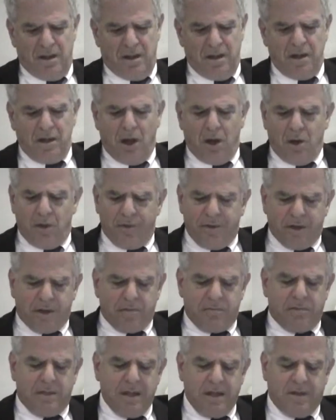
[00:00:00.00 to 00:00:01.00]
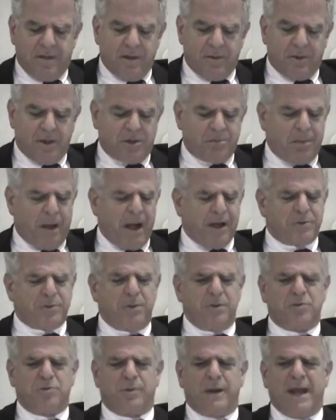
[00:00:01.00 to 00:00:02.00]
you know, the response
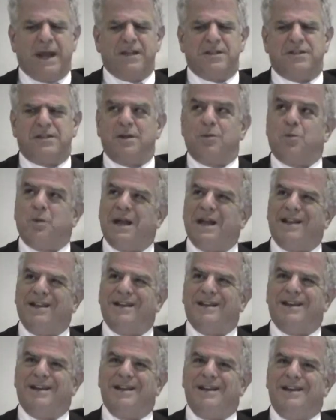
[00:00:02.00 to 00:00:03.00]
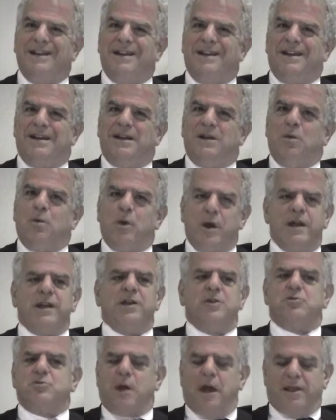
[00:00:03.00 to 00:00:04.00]
was raised that, well, where do
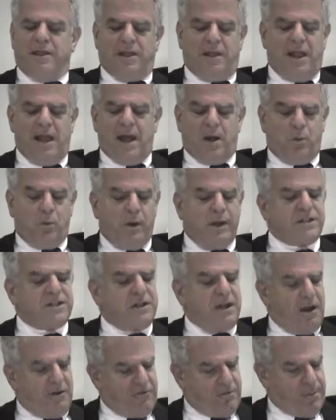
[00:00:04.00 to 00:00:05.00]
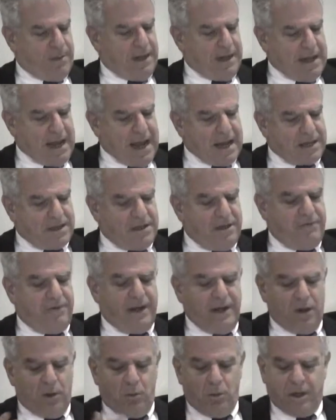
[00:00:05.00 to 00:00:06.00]
you draw the line? What's government
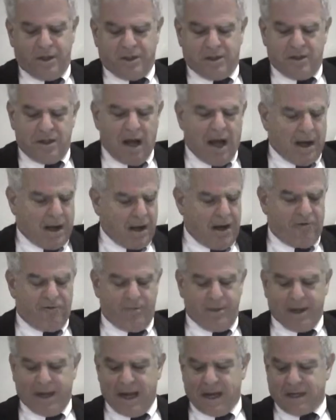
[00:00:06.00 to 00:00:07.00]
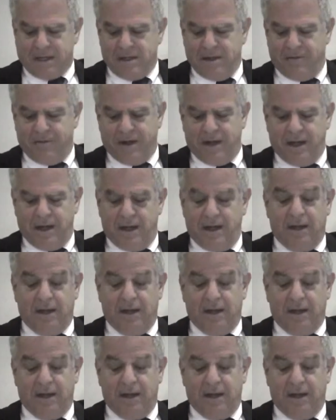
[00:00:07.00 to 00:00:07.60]
activity and what's not government activity?